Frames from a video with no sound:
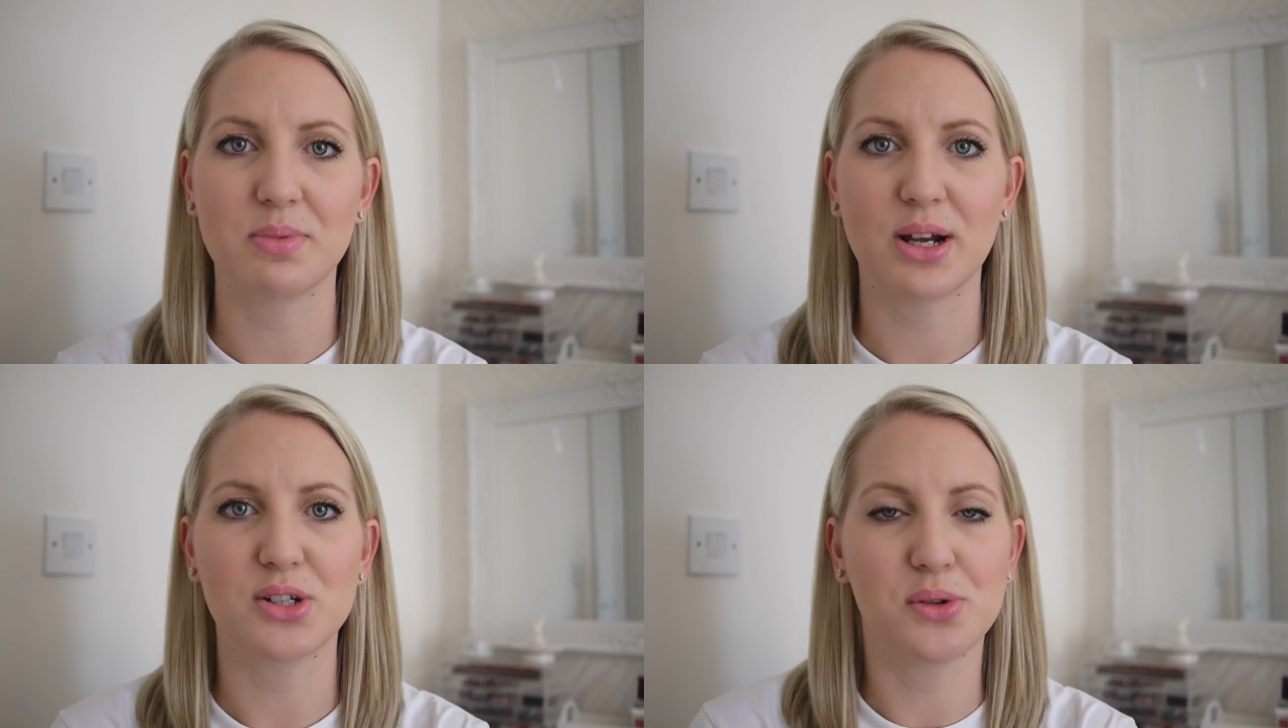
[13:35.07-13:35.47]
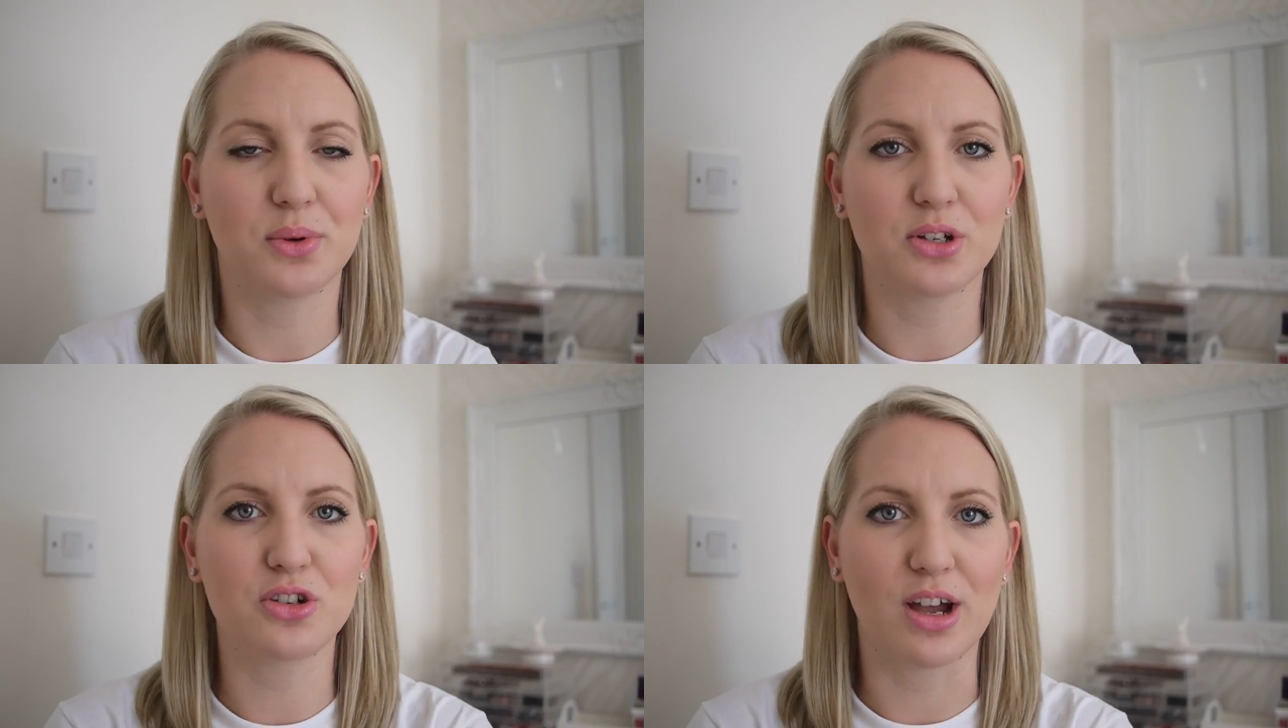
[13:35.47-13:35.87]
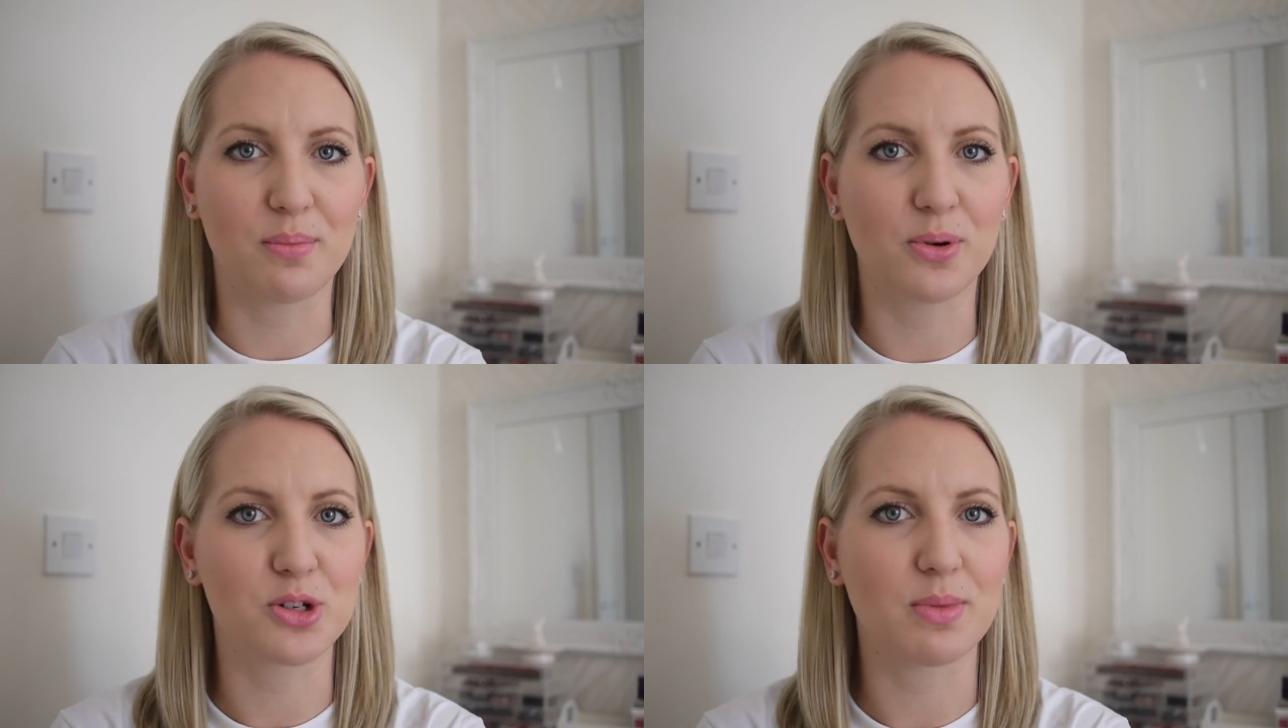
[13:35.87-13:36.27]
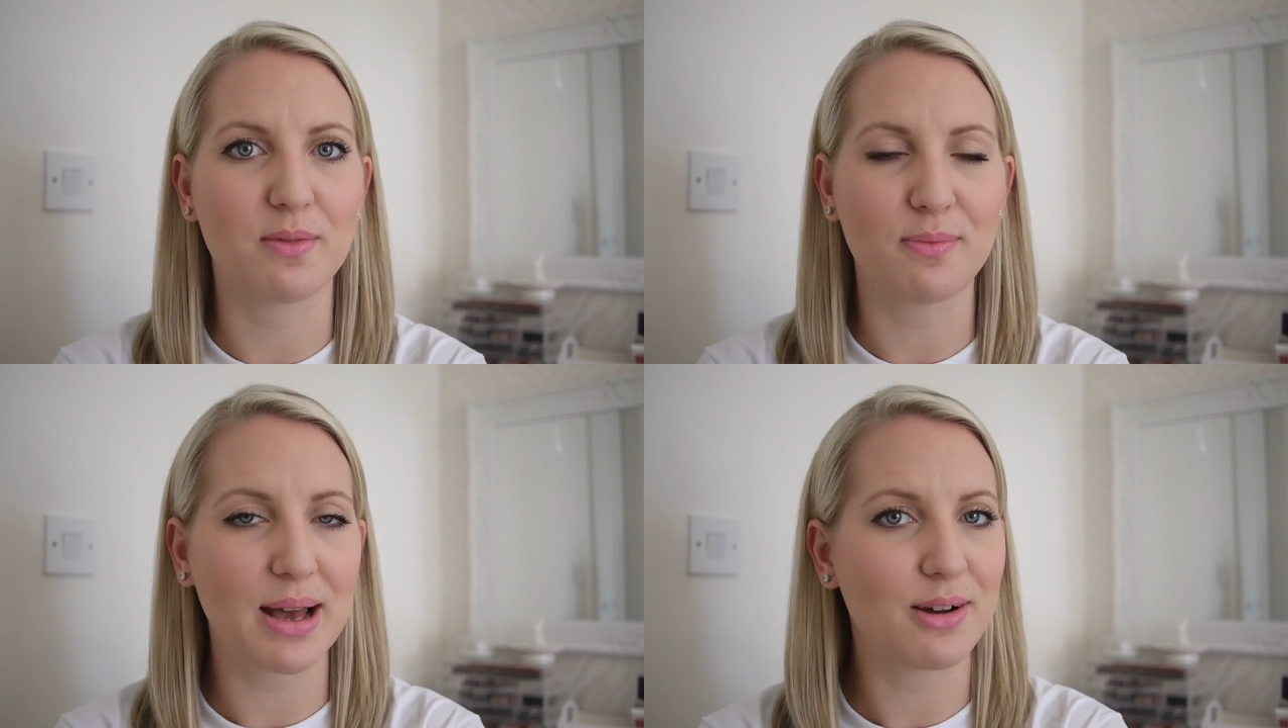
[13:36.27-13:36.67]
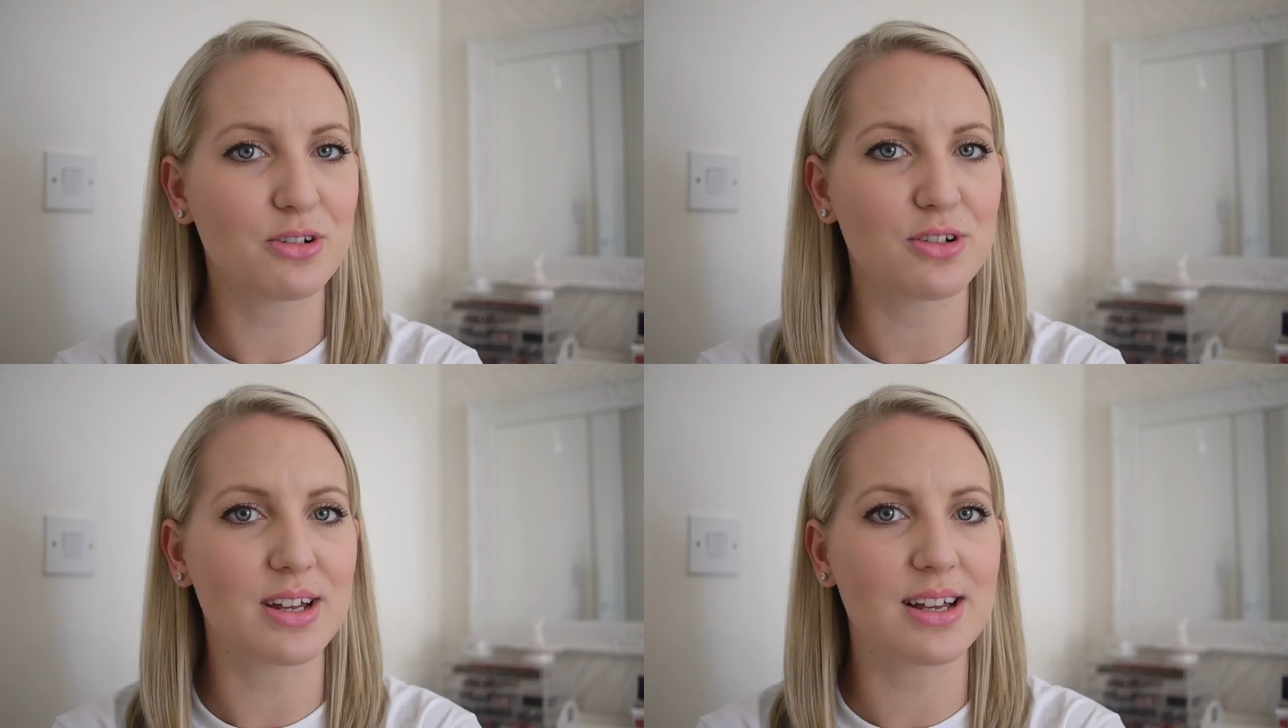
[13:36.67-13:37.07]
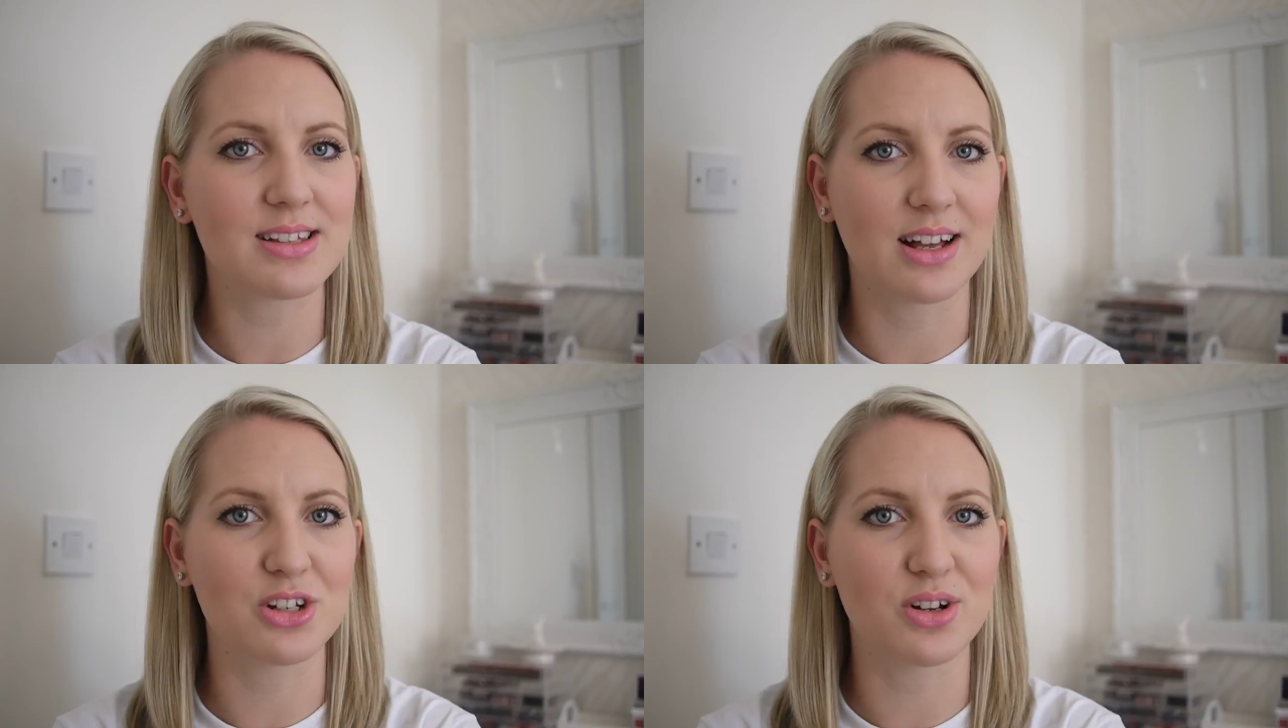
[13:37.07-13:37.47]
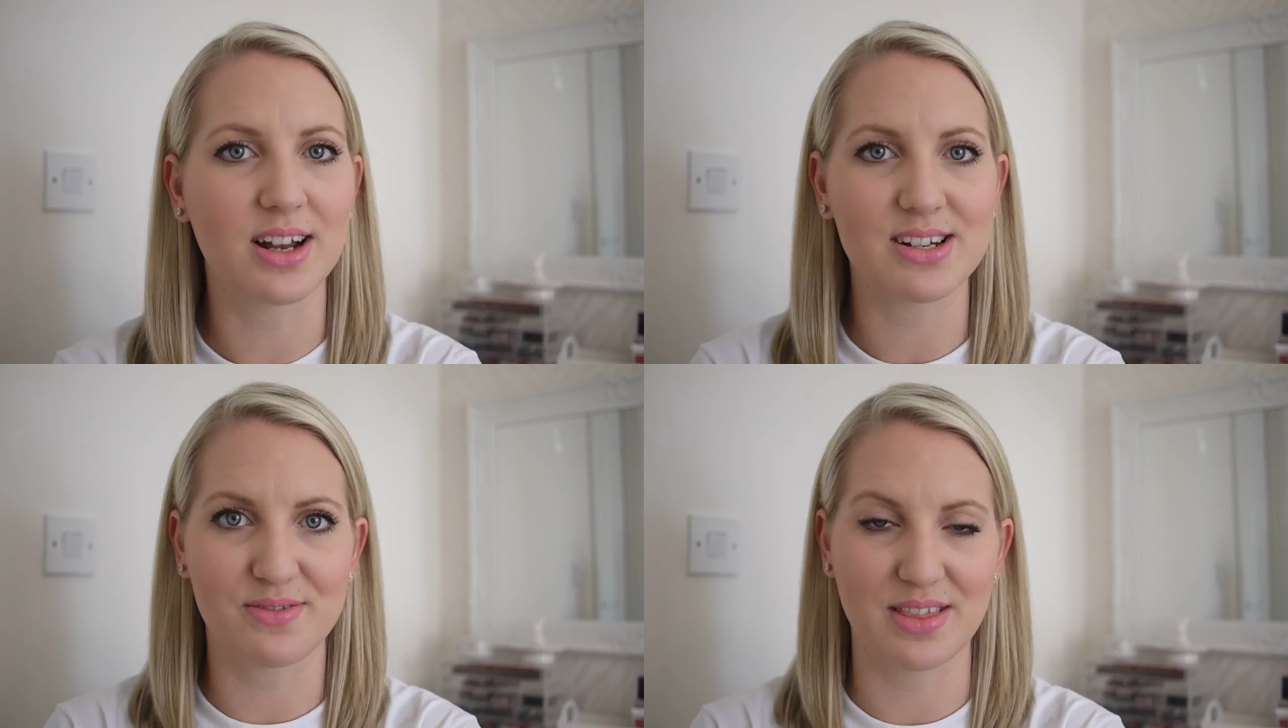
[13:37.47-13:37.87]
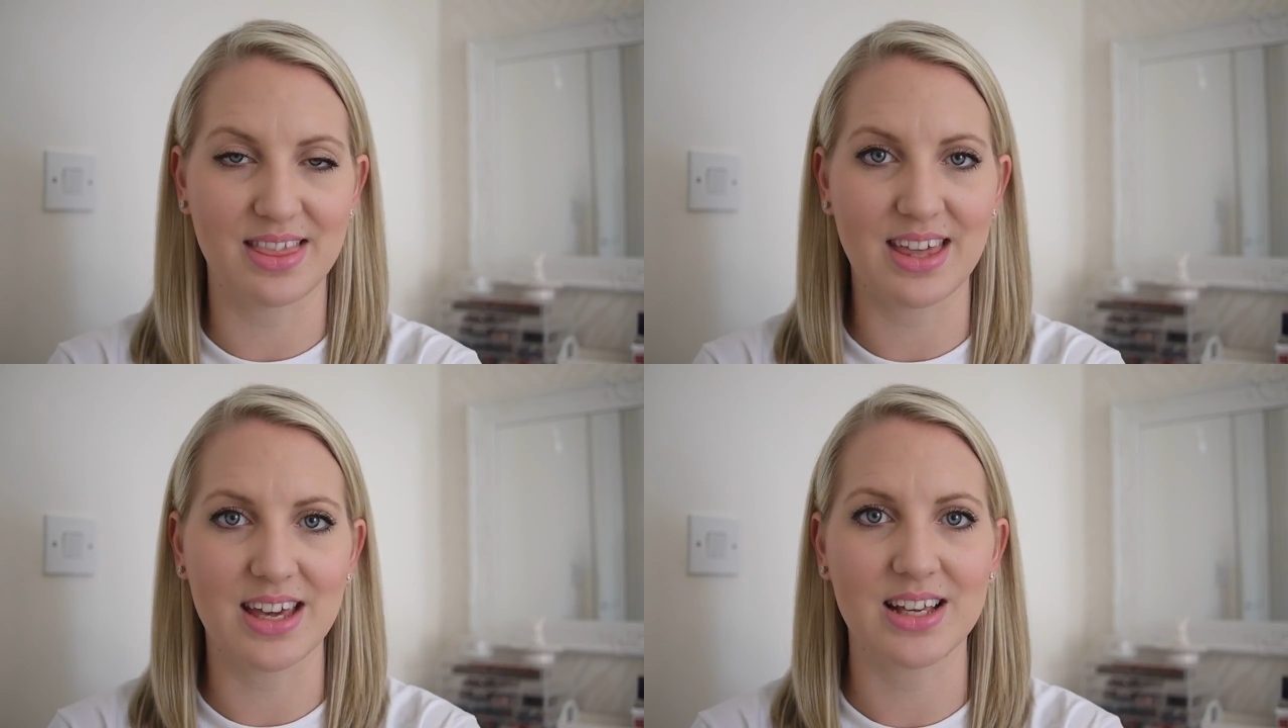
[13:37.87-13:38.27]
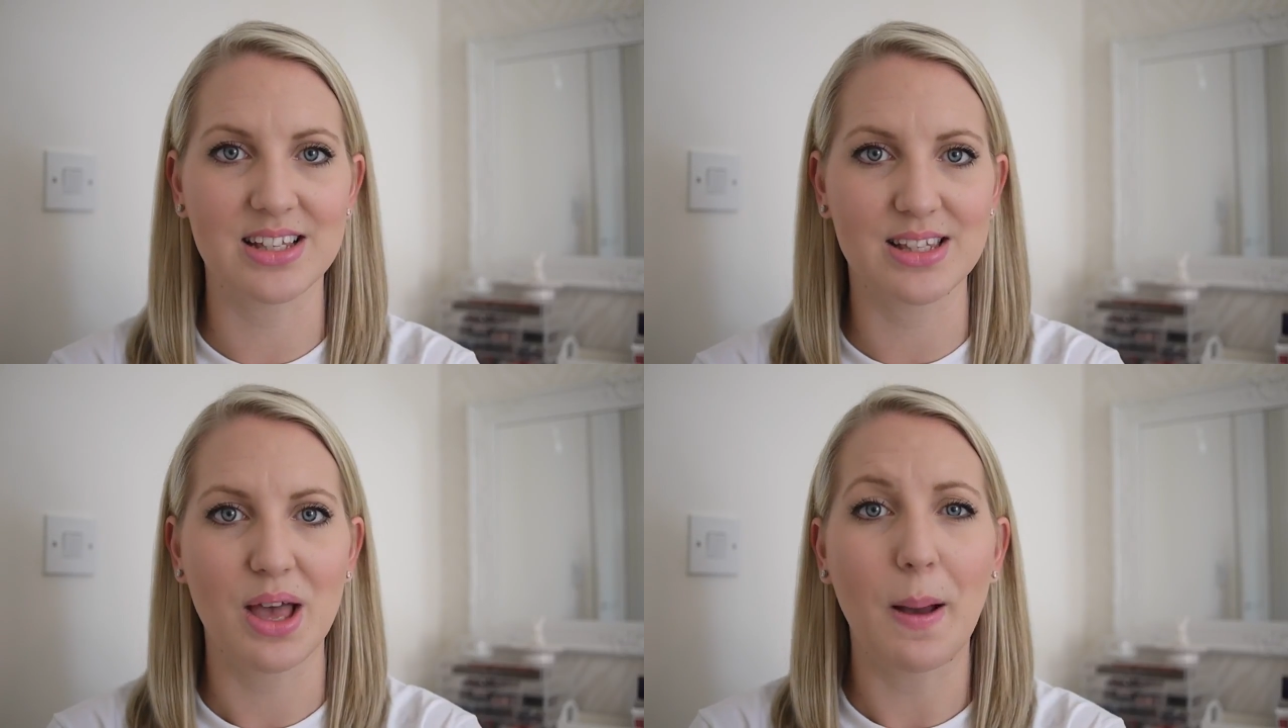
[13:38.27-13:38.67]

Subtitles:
but I do want to try and push my boundaries and try different things.